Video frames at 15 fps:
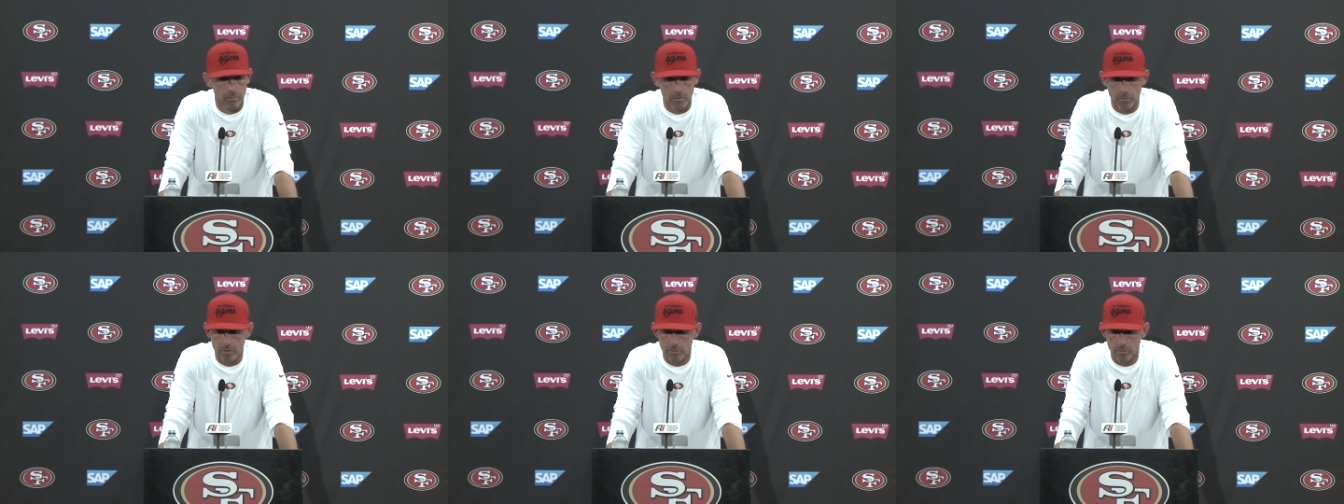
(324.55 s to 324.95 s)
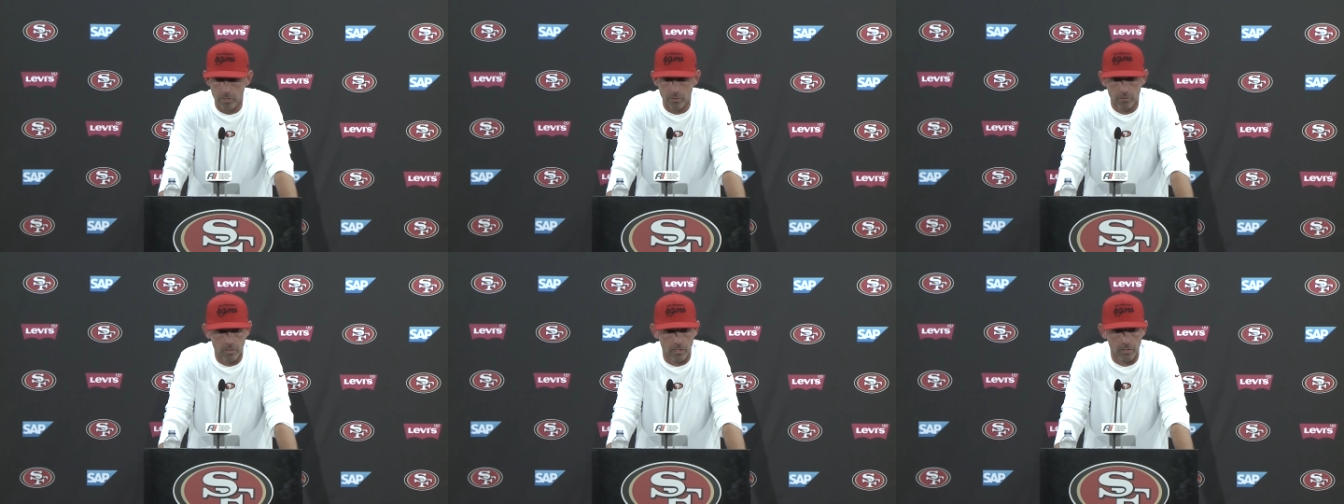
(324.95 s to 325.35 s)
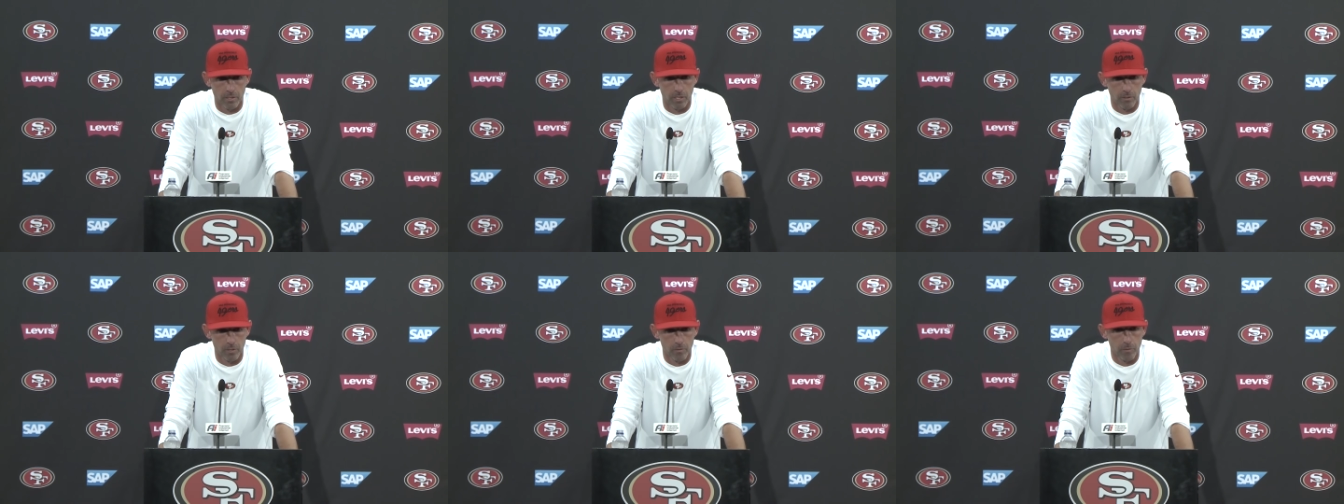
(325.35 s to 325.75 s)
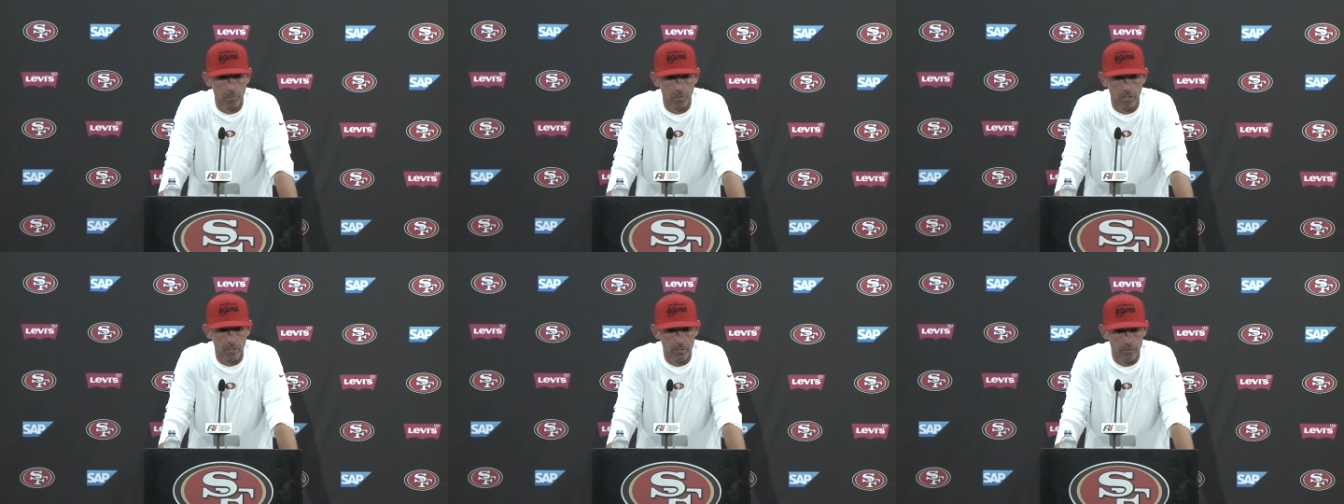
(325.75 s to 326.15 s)
I mean, we, we know Tartt how good of a
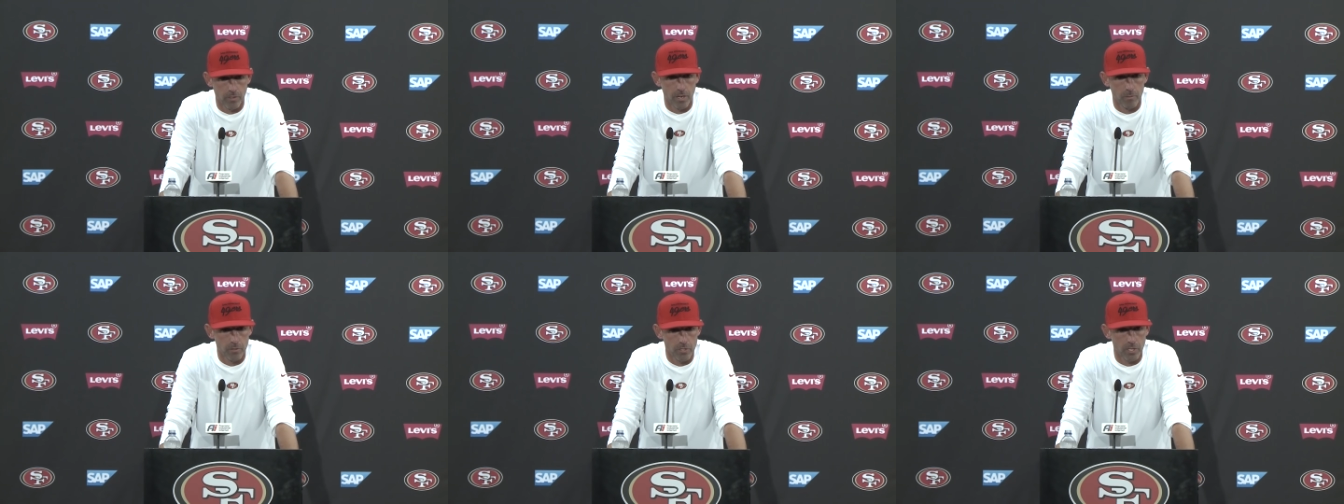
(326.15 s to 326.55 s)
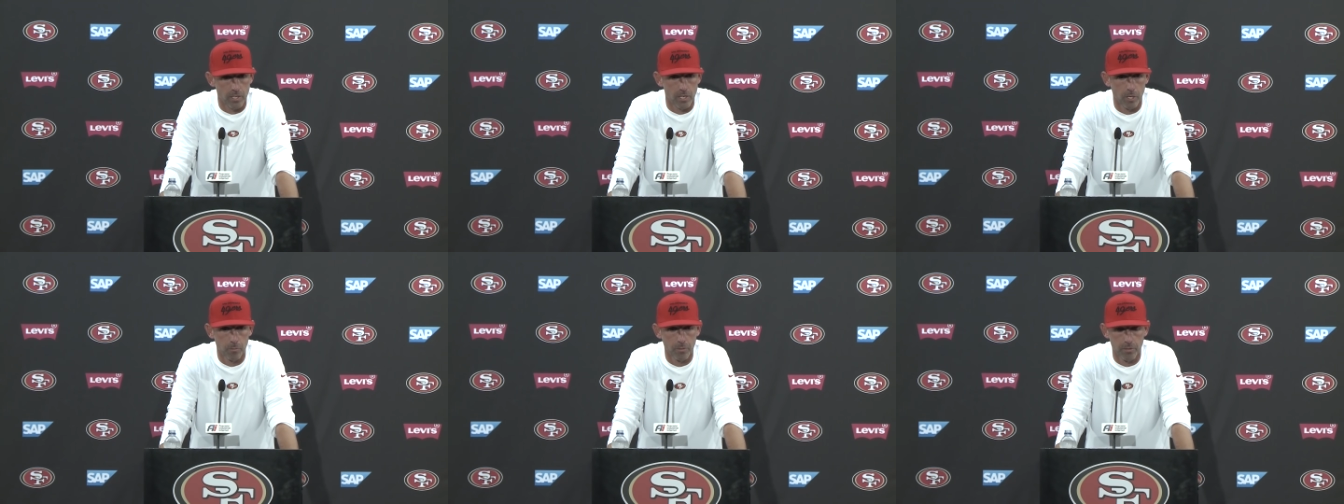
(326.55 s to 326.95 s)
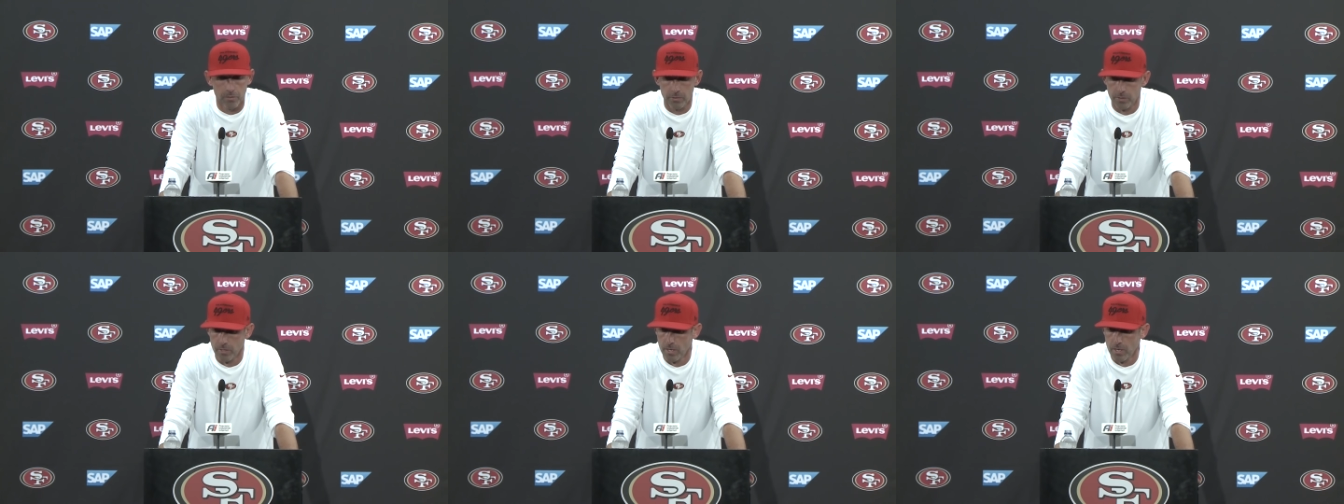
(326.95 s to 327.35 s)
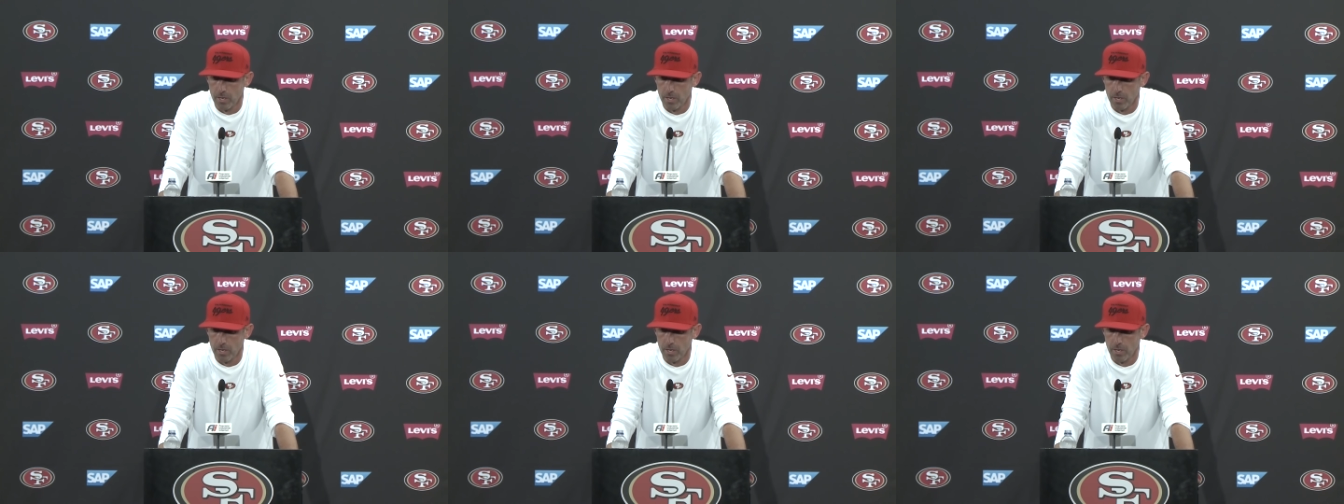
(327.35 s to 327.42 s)
player is and how much he can help us.